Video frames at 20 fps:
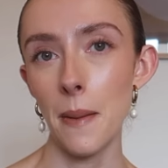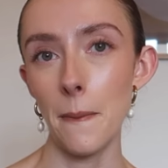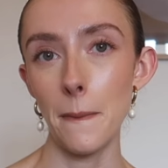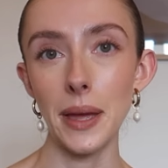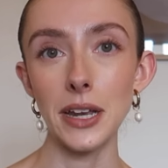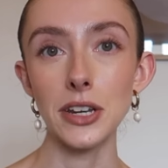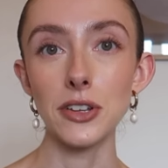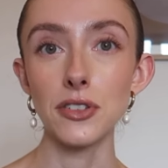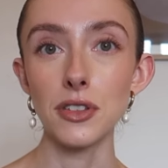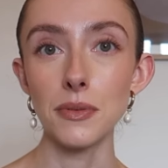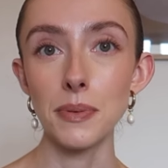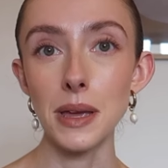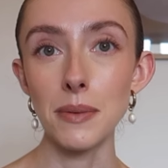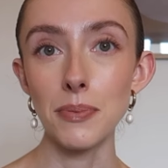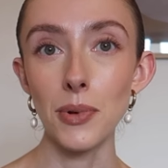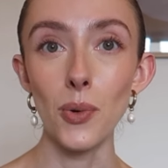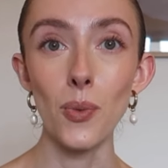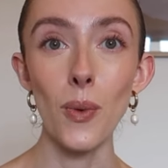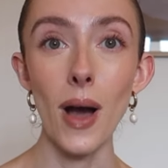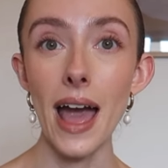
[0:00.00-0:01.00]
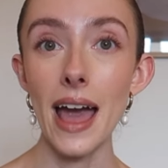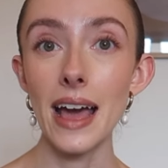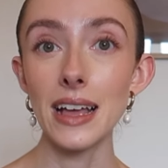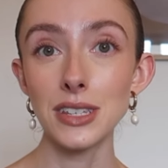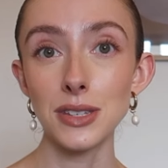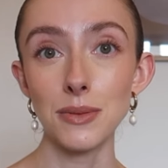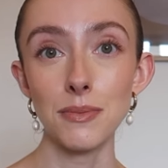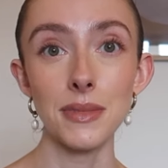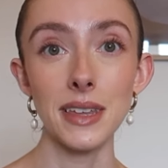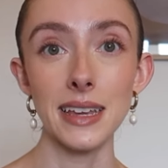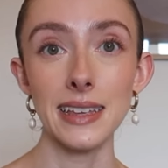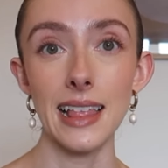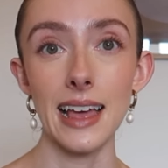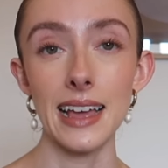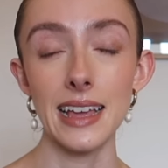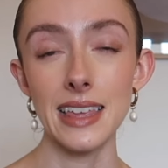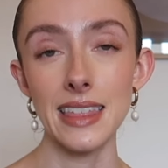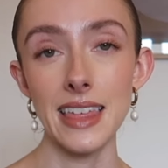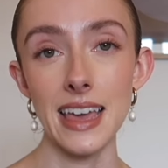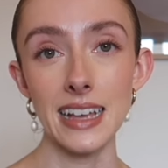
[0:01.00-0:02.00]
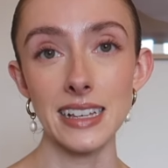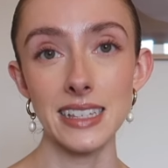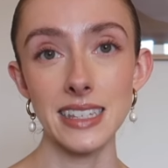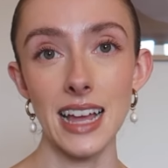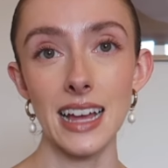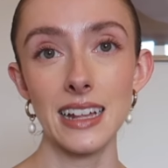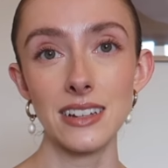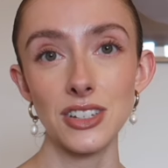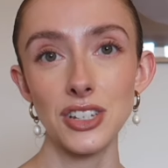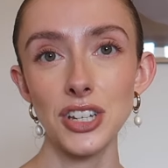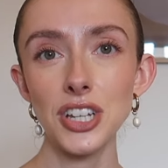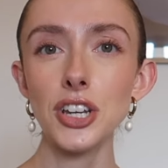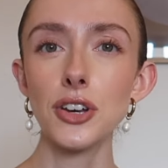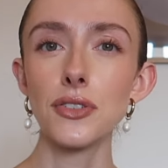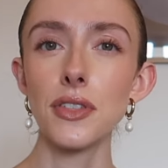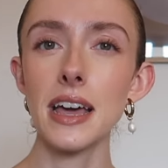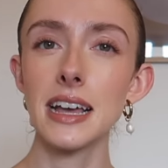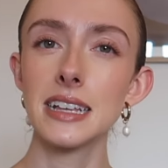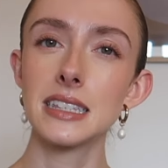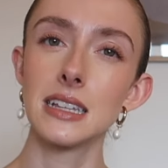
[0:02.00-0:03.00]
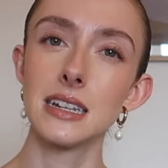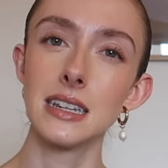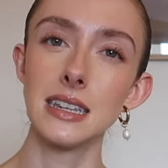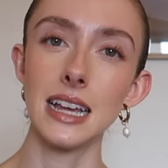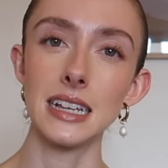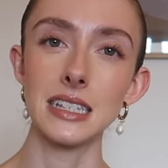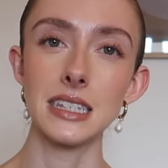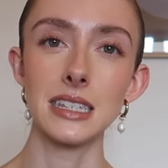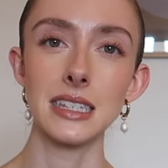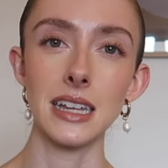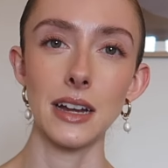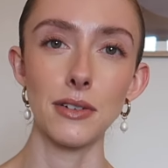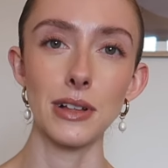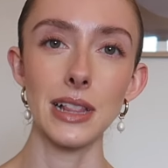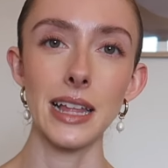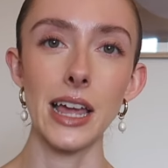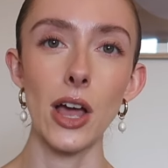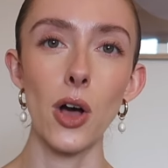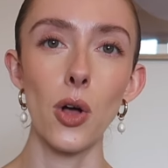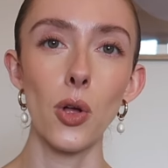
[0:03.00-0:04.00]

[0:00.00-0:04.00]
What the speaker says: many other people wear something like this. And you know, that isn't necessarily